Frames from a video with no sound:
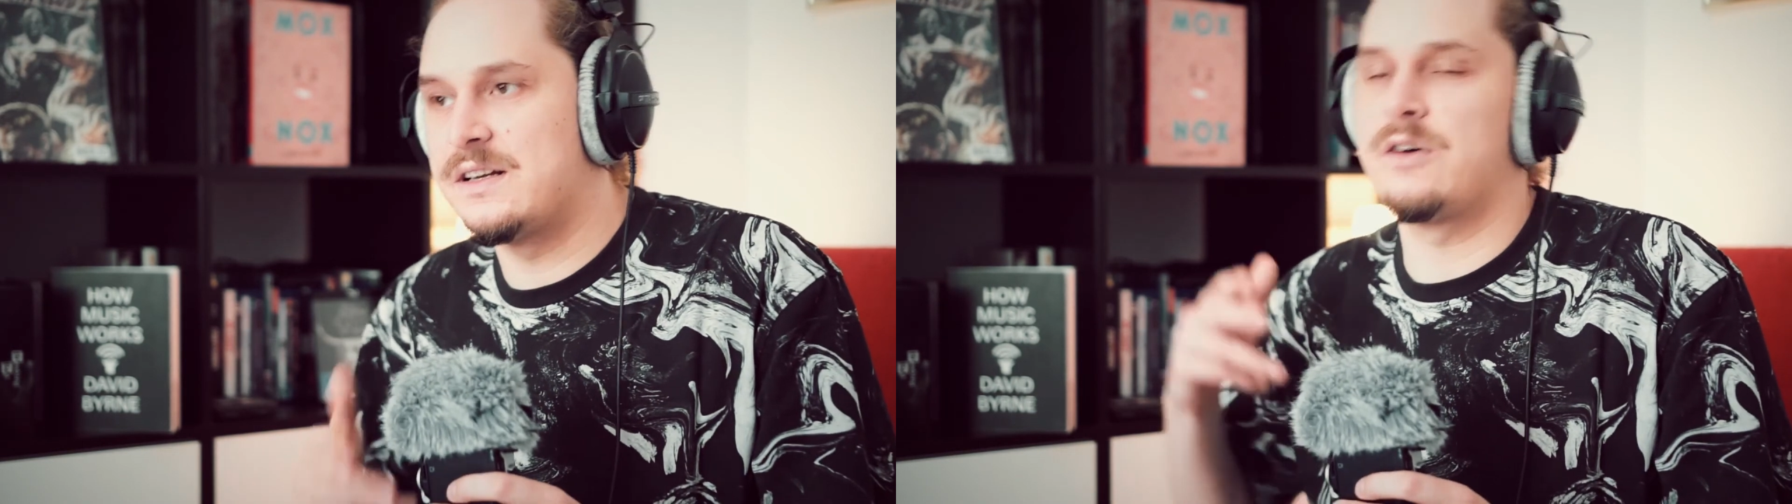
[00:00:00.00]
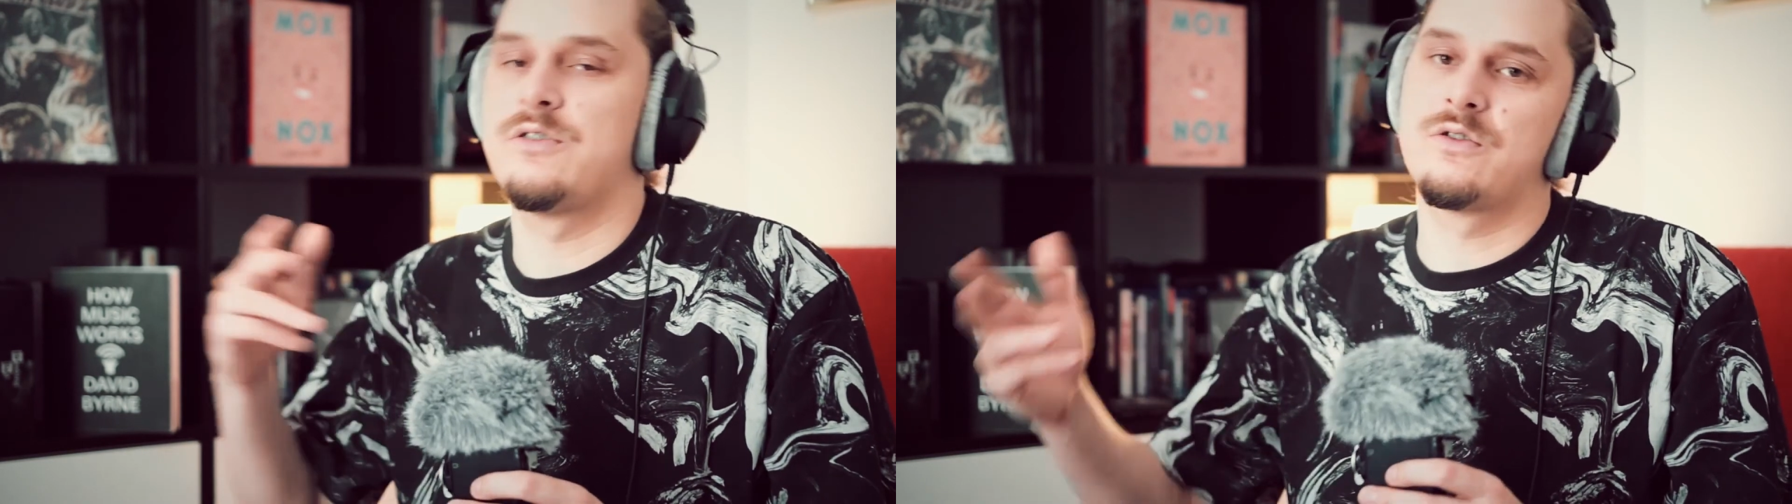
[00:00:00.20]

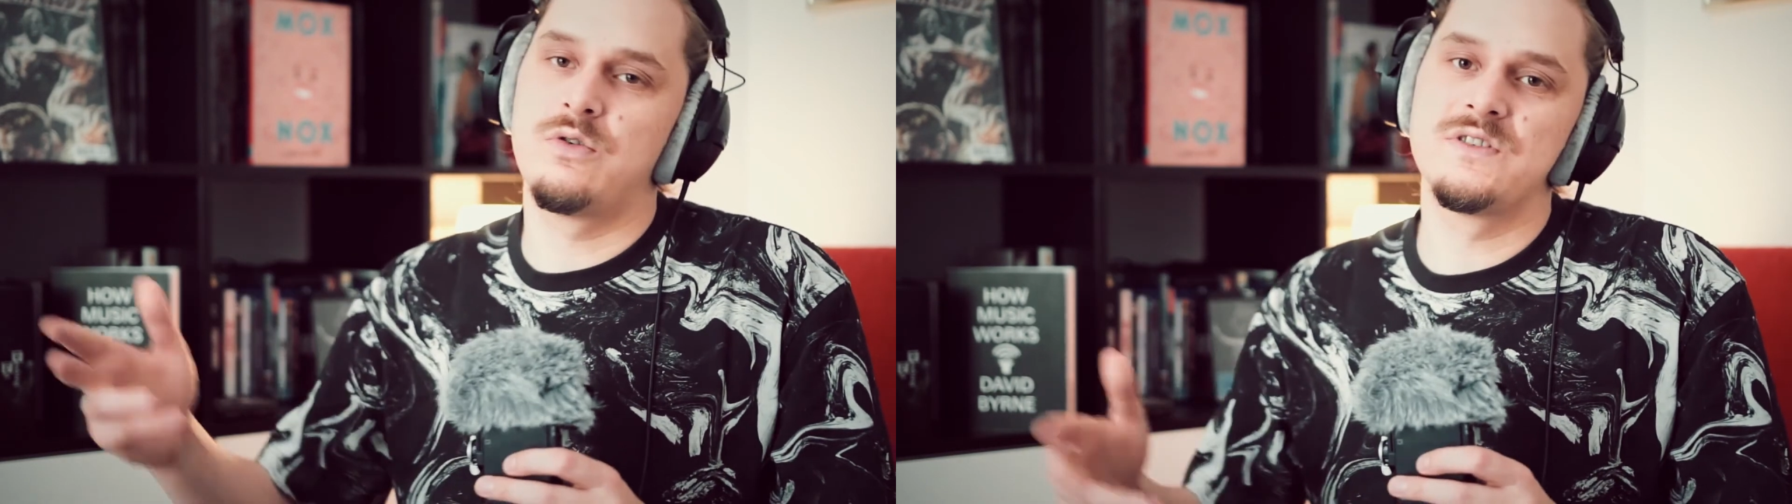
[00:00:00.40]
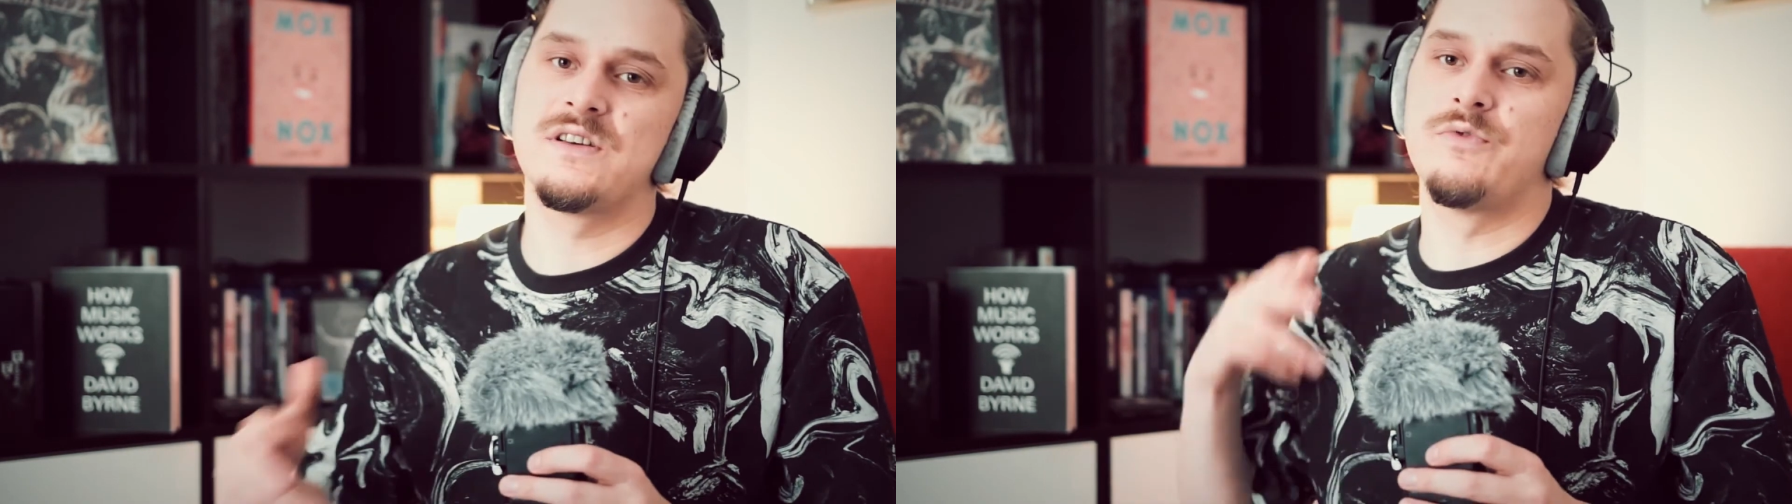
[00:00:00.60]
and now the
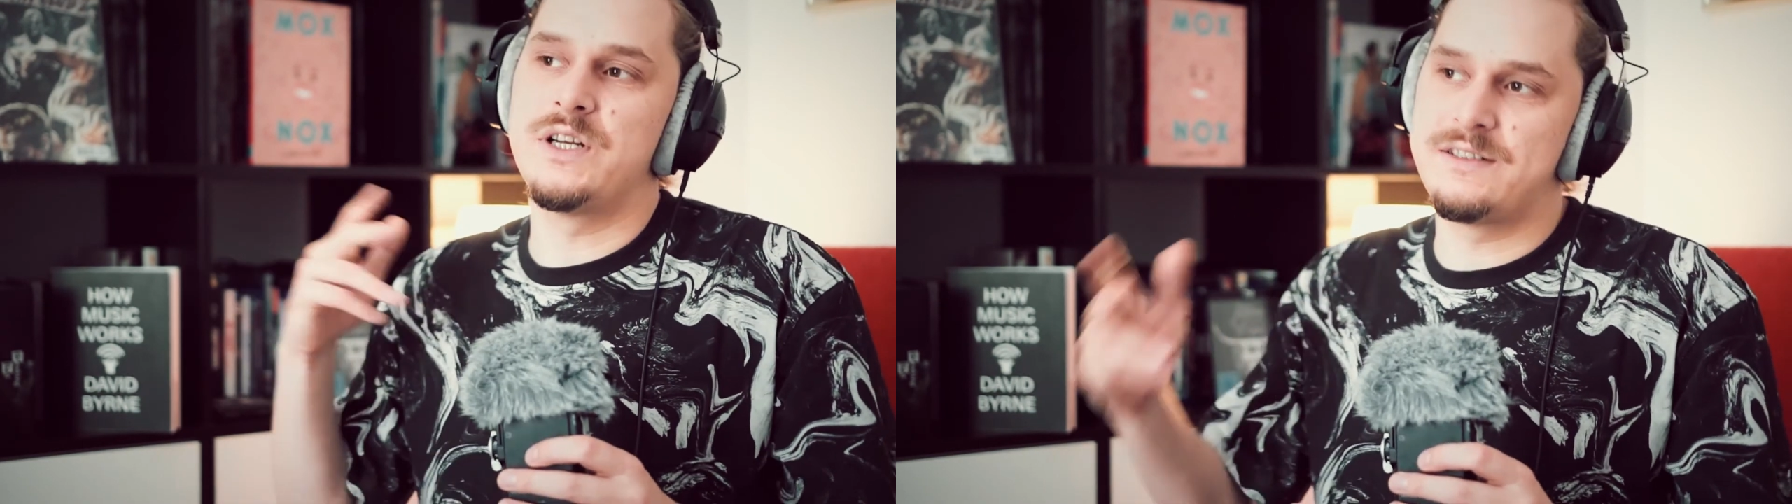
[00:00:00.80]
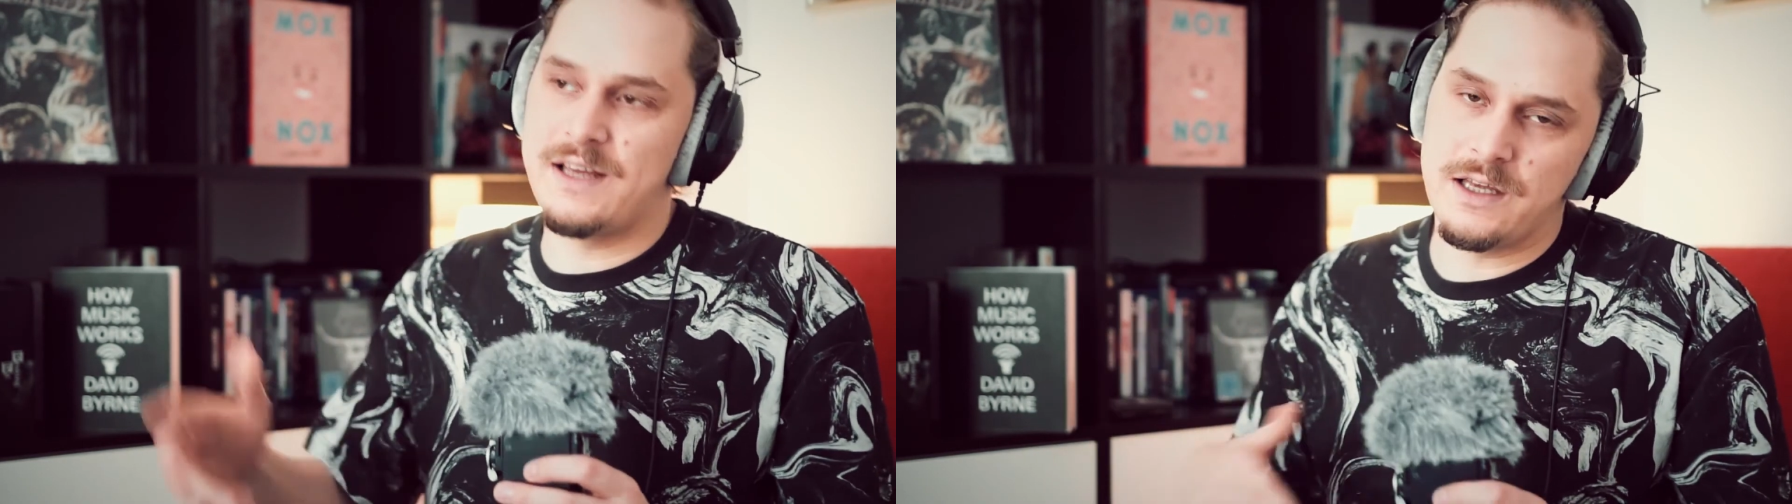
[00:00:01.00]
chords are
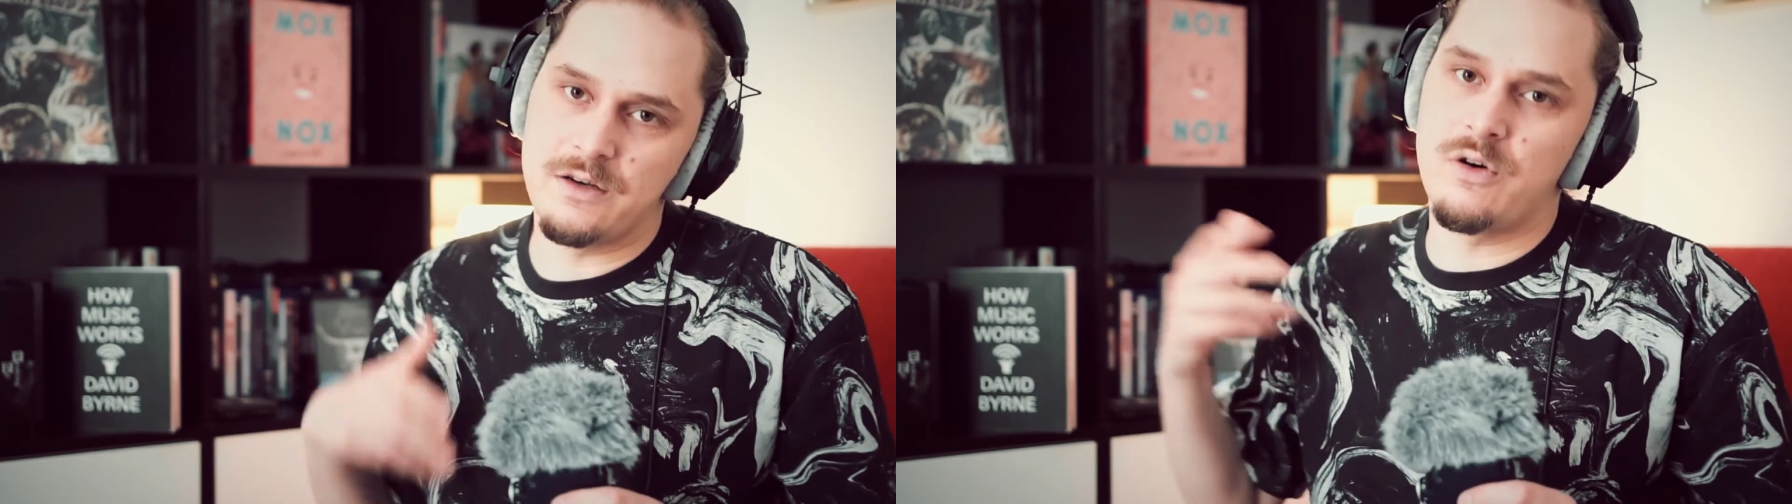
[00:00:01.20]
really taking